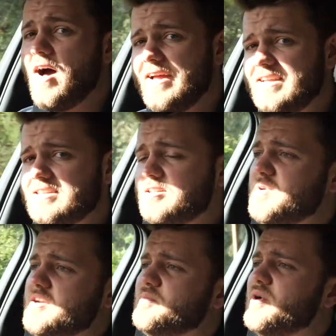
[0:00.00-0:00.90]
Tiny little
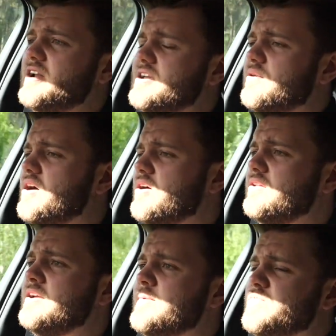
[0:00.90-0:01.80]
bit of body
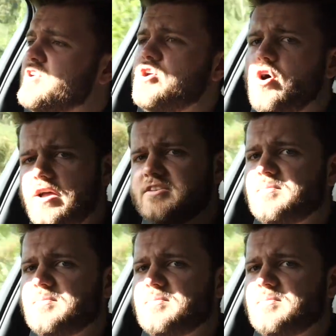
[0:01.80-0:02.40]
roll, not